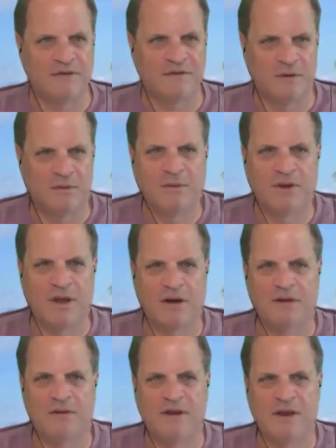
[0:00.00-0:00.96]
So we got to
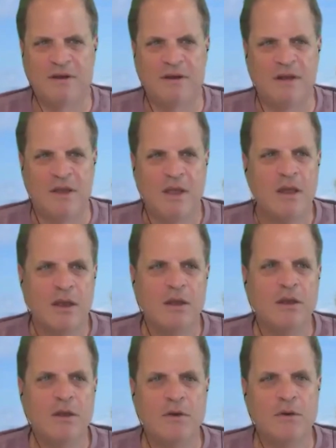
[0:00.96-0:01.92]
take
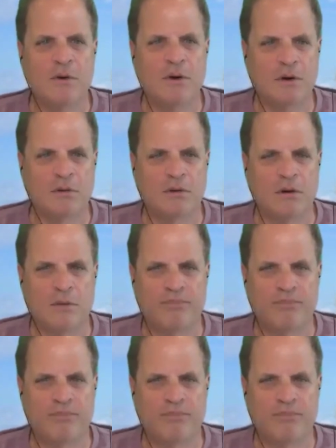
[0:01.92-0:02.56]
your uh,